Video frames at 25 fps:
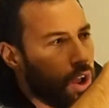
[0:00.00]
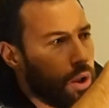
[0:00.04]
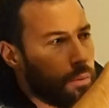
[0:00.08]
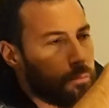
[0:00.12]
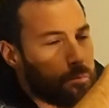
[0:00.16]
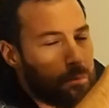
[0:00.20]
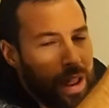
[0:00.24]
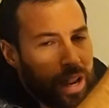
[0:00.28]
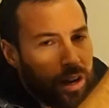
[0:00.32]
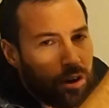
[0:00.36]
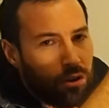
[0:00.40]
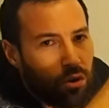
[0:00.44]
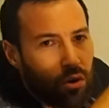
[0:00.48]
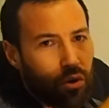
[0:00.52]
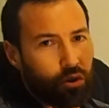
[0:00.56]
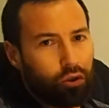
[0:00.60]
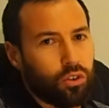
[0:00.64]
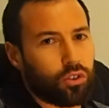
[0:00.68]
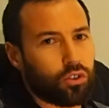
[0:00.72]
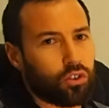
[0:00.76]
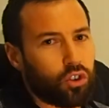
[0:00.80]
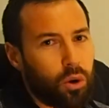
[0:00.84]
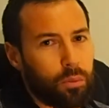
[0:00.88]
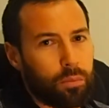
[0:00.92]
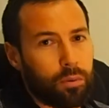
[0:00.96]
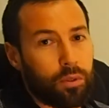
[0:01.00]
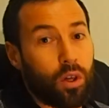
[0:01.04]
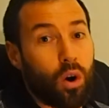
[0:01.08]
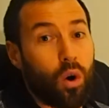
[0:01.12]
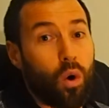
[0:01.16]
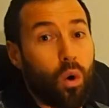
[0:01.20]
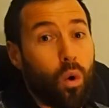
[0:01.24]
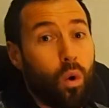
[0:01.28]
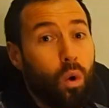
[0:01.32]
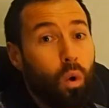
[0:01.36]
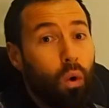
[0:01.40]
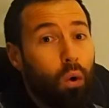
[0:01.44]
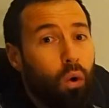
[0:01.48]
macron on top of the
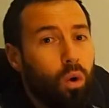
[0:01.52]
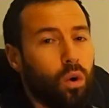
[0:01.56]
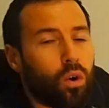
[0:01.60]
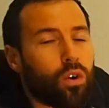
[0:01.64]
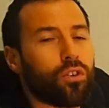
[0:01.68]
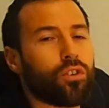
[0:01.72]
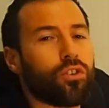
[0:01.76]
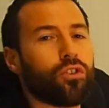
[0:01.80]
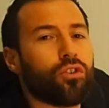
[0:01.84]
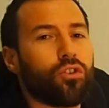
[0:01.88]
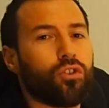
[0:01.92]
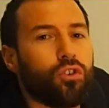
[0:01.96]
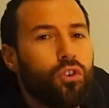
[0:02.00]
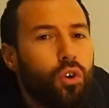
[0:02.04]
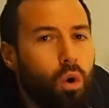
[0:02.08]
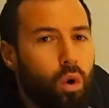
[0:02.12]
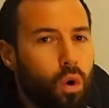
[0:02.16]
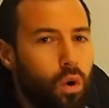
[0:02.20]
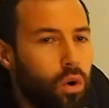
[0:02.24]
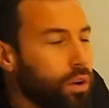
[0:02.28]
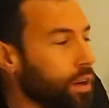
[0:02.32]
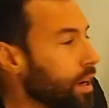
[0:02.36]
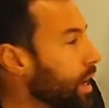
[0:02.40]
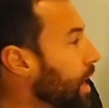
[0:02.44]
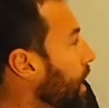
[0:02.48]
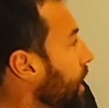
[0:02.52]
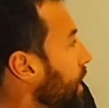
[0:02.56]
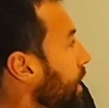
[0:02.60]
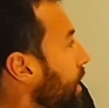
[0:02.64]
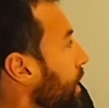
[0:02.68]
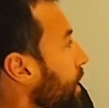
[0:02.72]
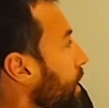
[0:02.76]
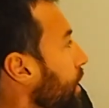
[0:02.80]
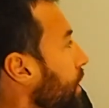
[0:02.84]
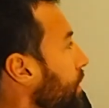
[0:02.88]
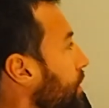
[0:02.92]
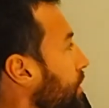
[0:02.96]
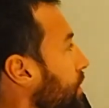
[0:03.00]
o. Nona
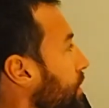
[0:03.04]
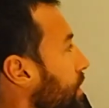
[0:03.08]
here.